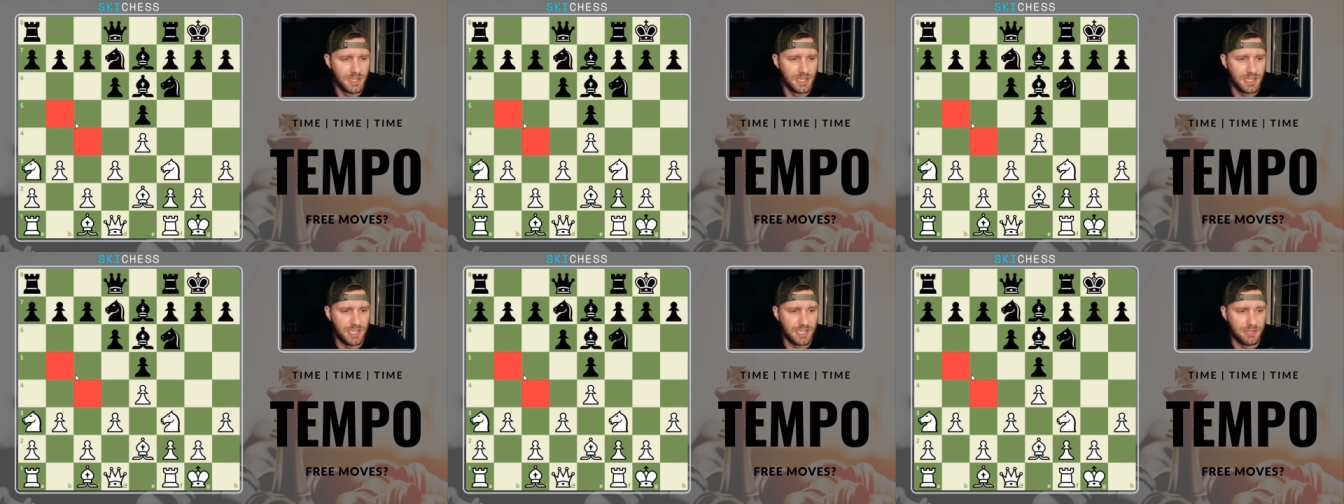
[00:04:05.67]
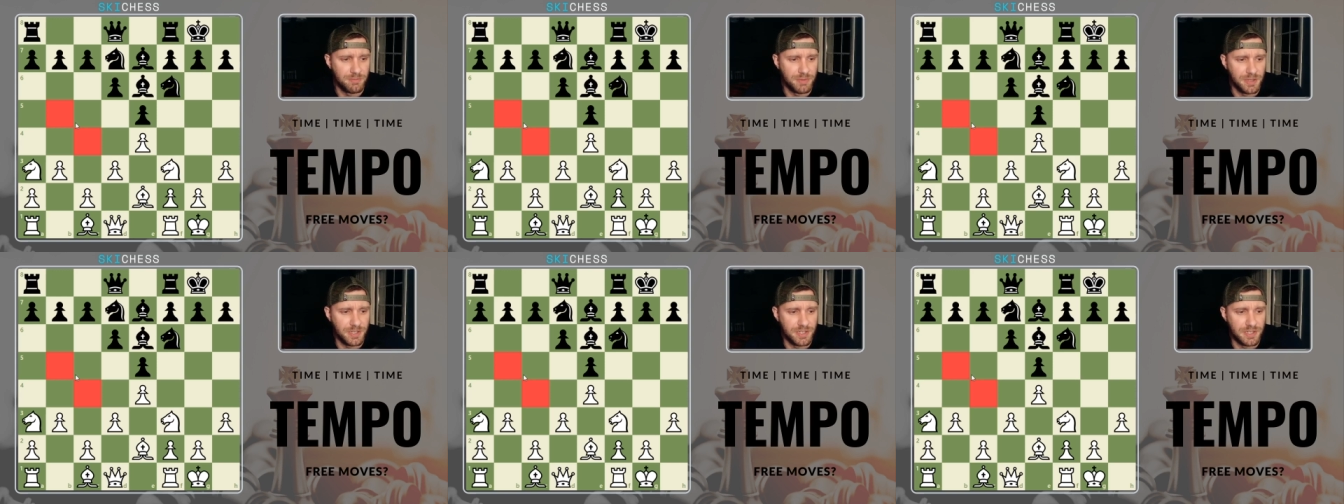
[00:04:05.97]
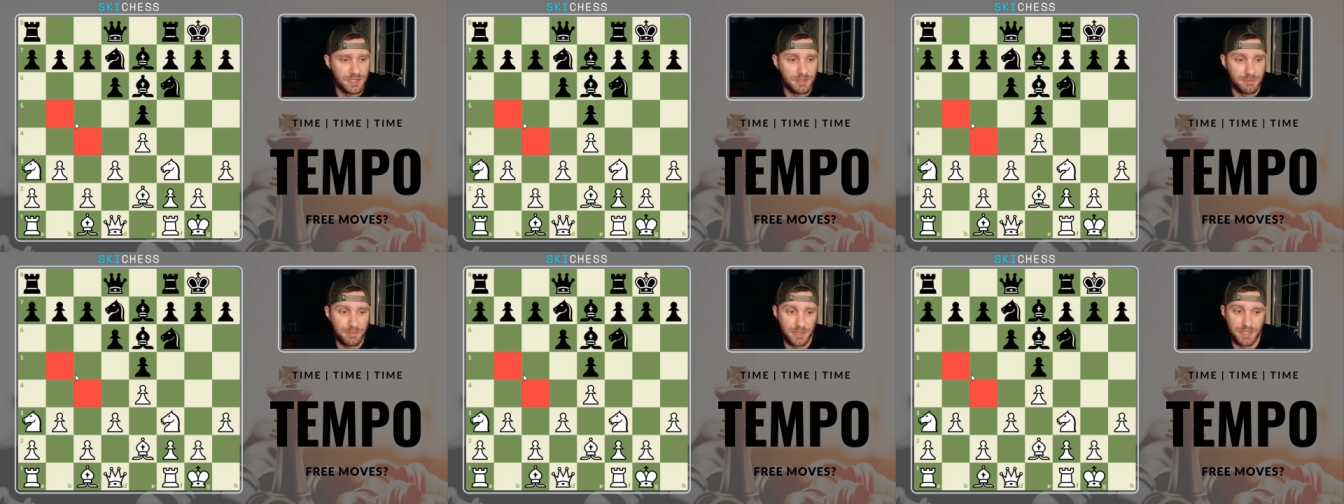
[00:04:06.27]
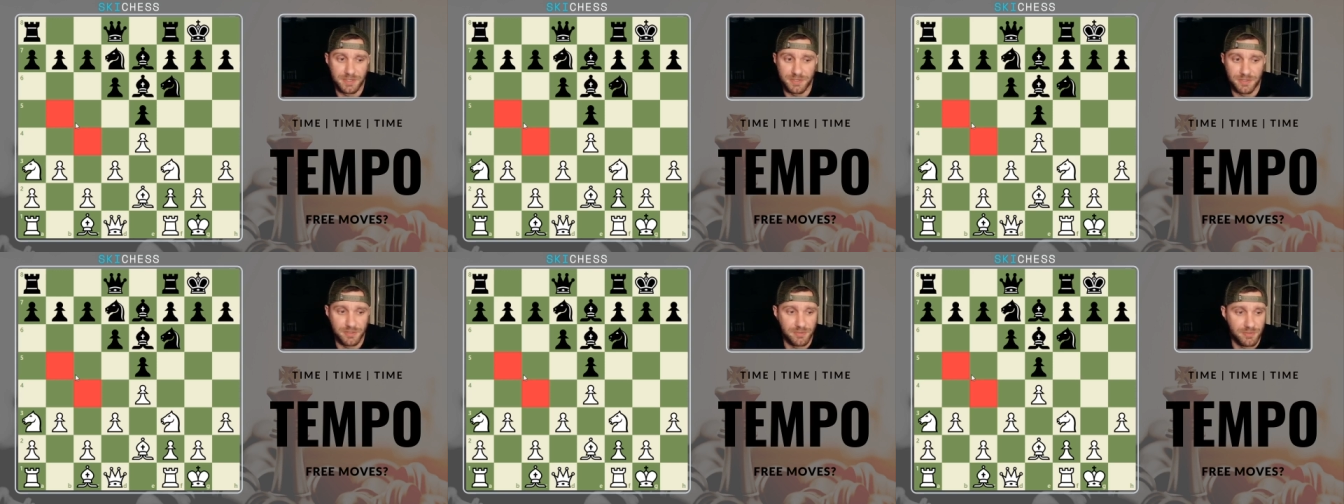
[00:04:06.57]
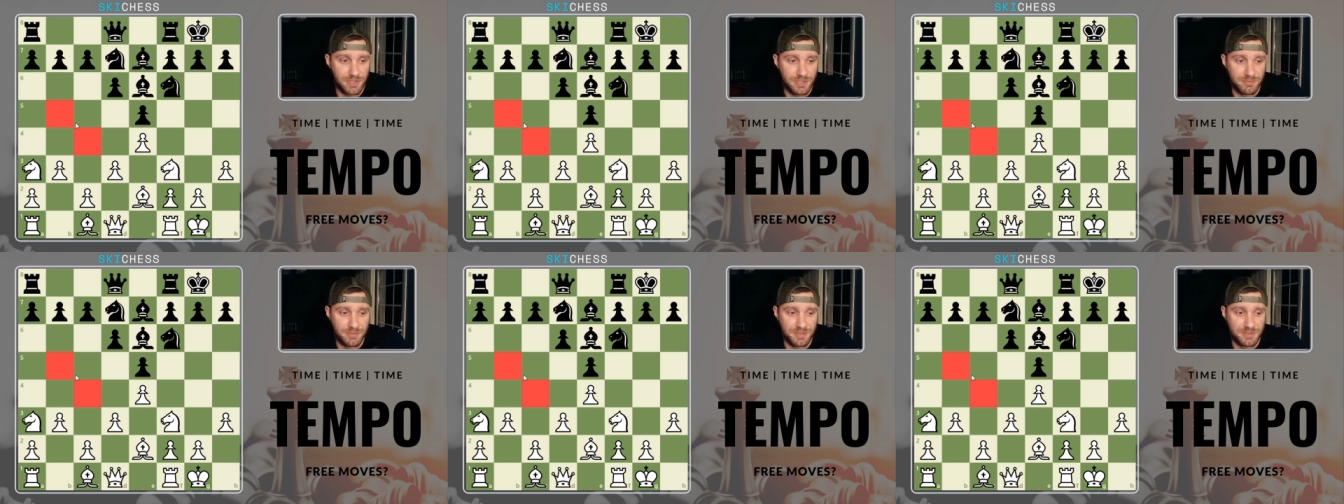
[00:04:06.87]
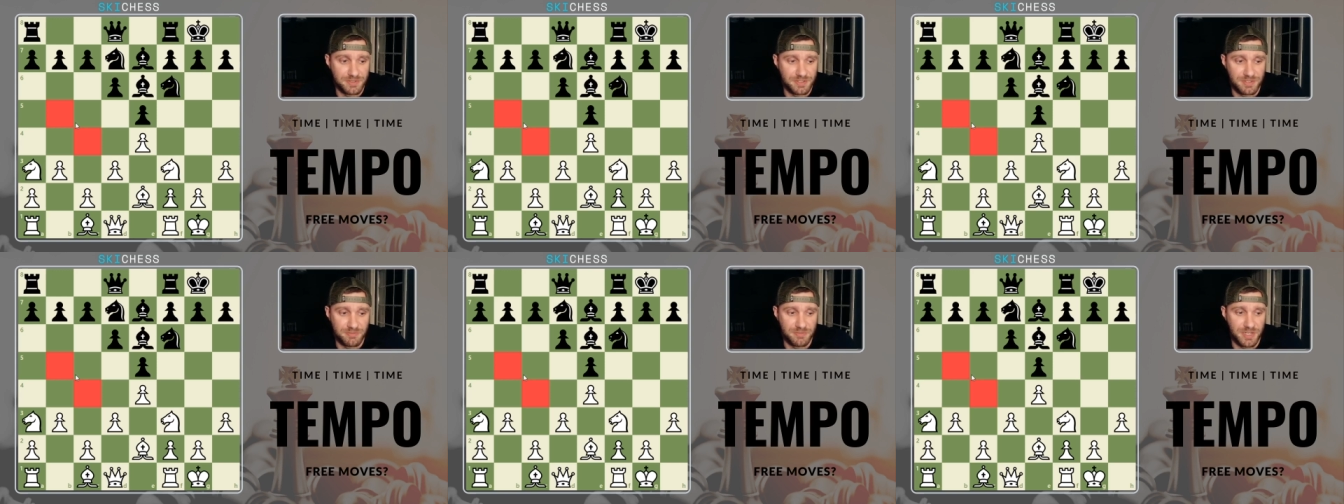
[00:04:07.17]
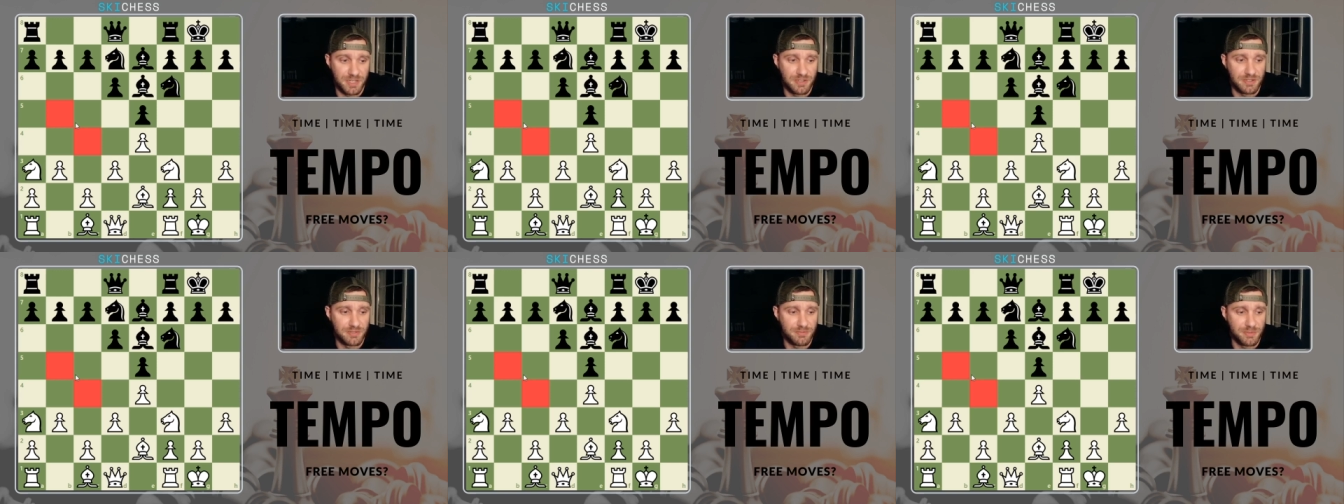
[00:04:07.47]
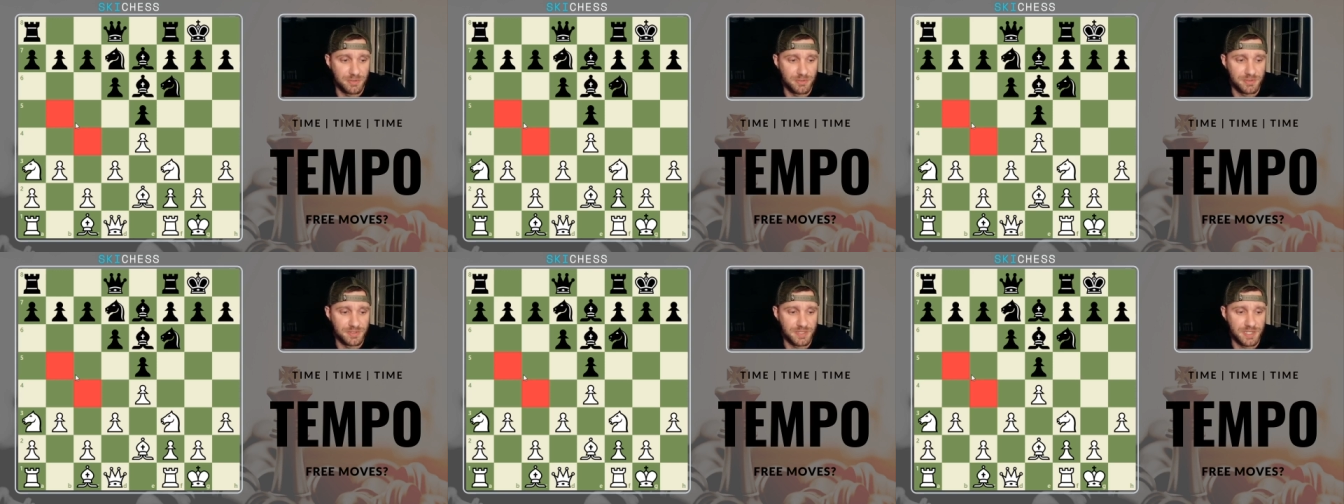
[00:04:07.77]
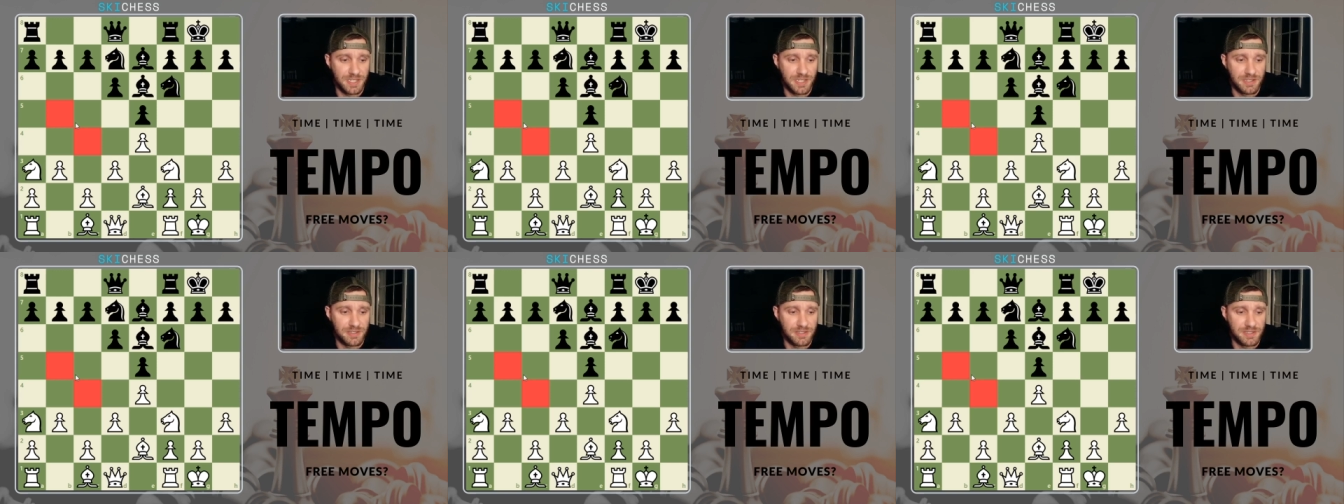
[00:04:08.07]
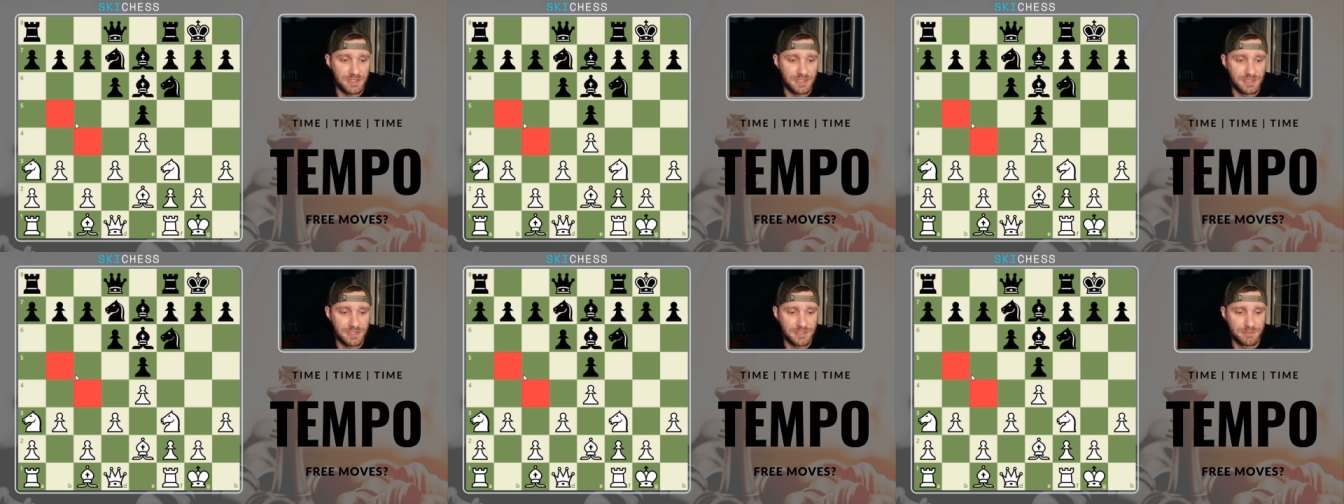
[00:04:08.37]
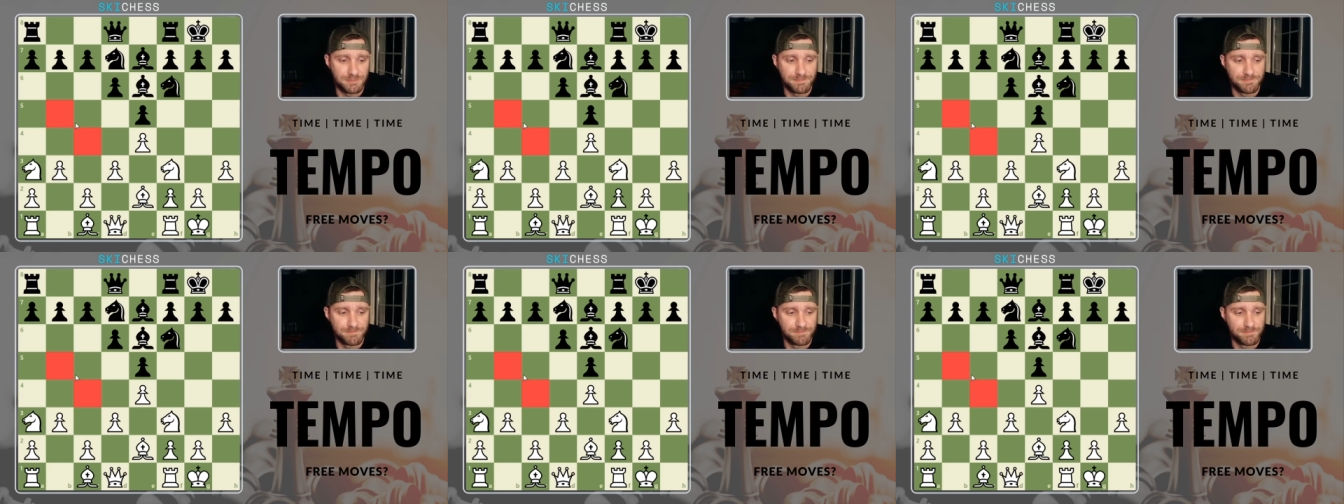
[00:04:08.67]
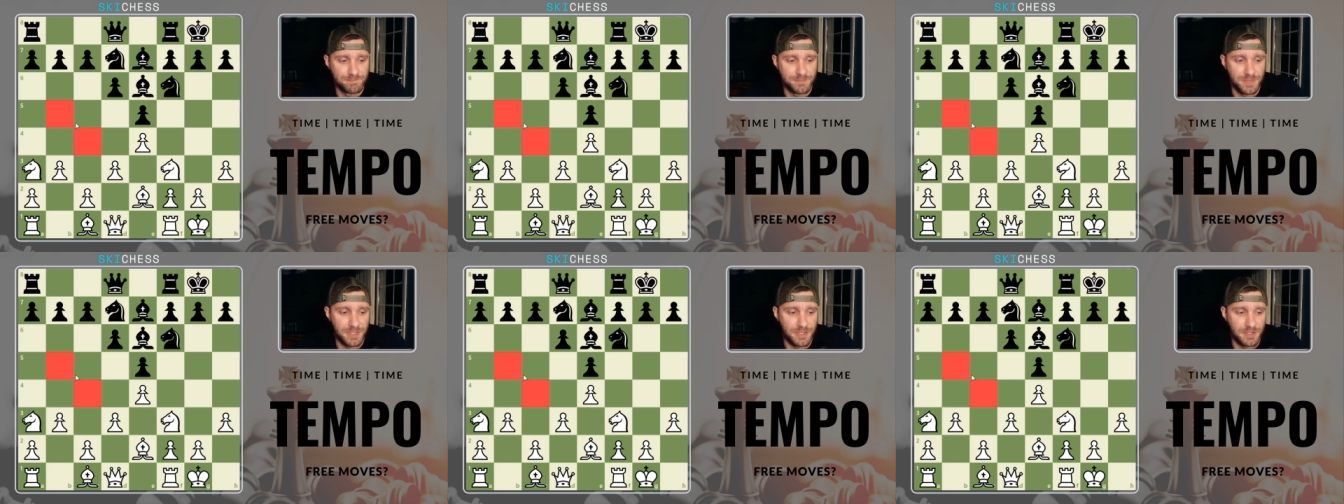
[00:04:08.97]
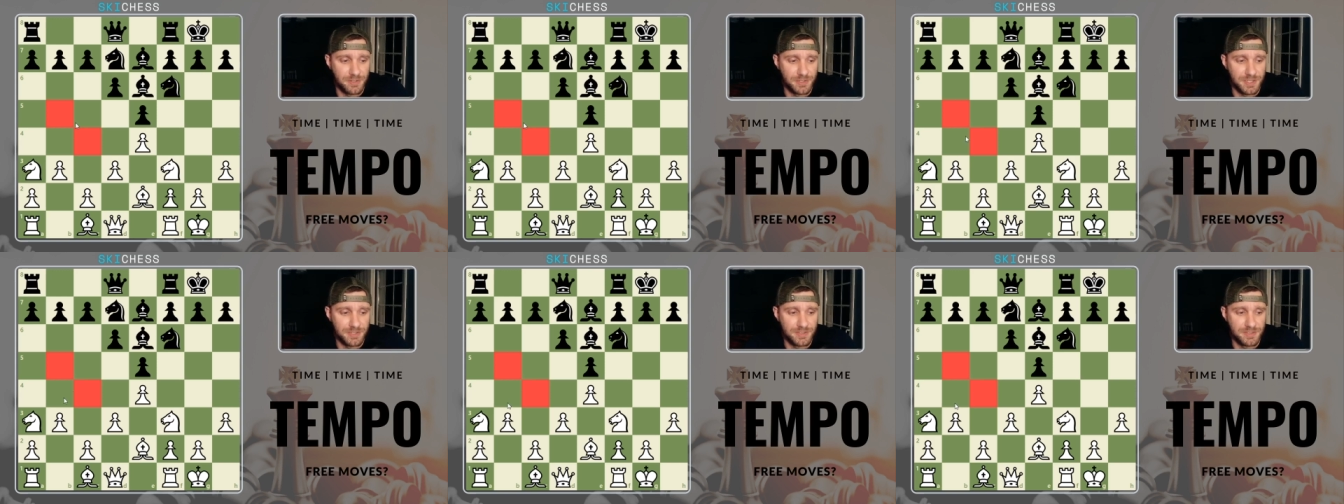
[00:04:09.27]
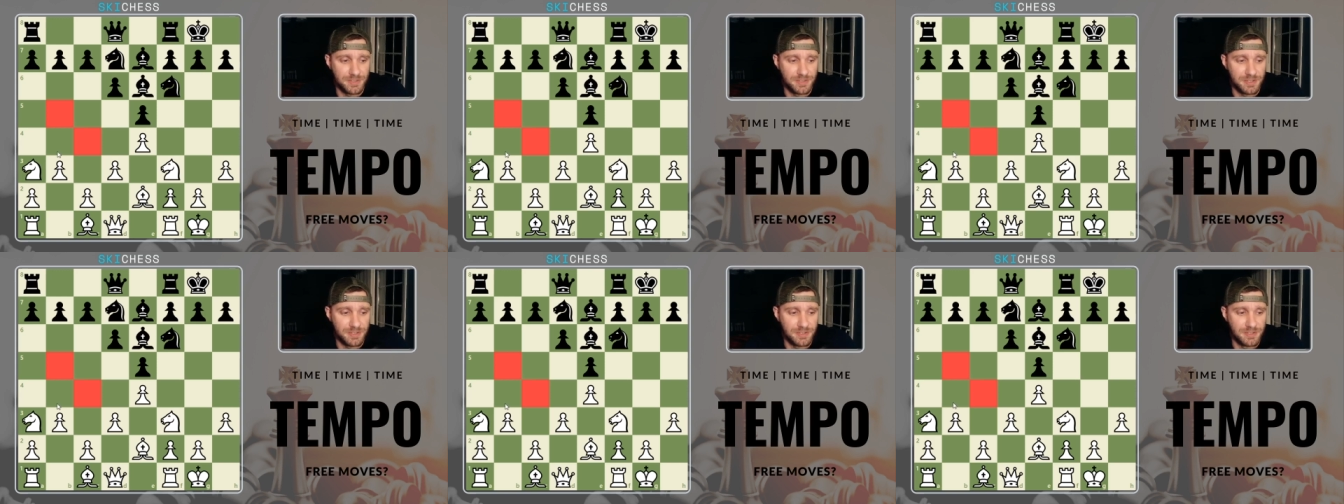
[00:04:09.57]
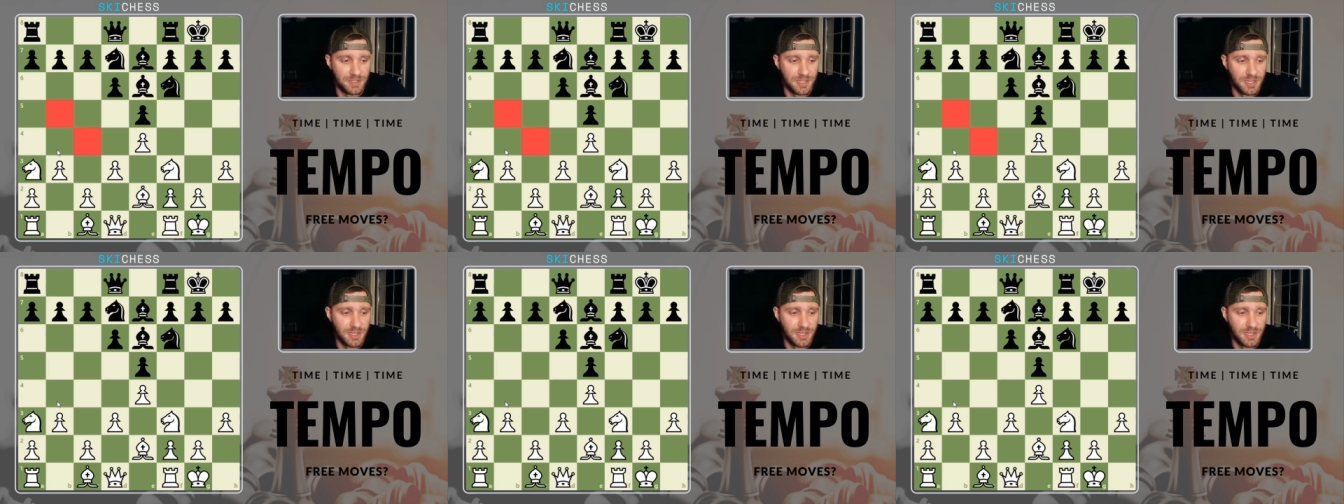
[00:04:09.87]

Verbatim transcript: he play, plays on the rim and somehow pulls it out. Um, you know, he's it,